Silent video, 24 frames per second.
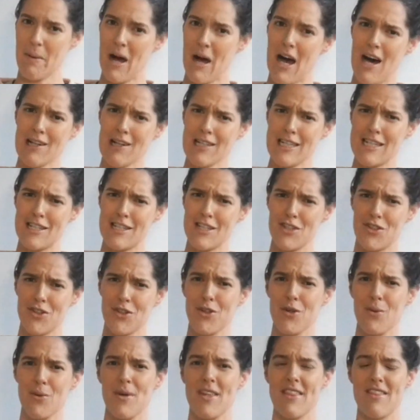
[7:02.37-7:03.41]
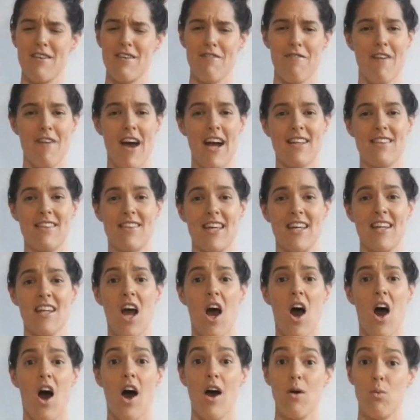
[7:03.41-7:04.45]
partly to do with the fact that
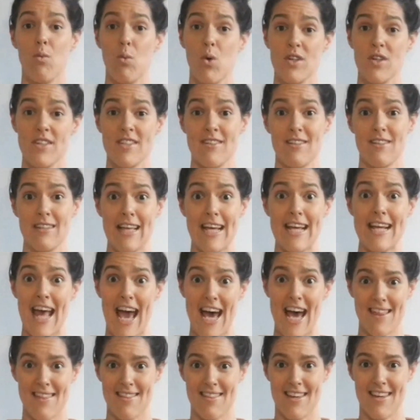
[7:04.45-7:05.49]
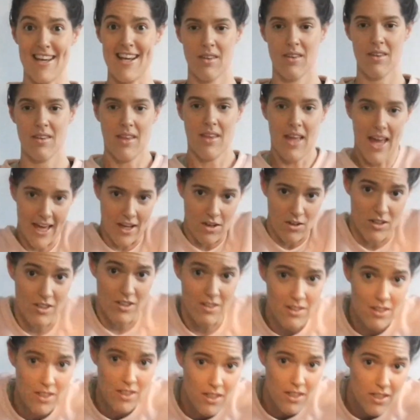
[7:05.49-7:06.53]
I was an elite athlete. Hang on.
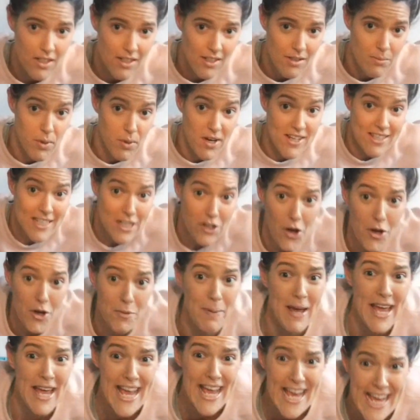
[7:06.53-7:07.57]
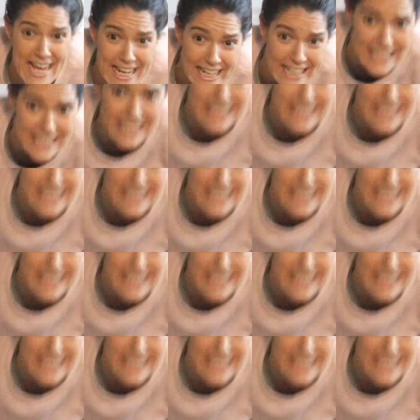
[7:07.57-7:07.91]
Presley, don't pee!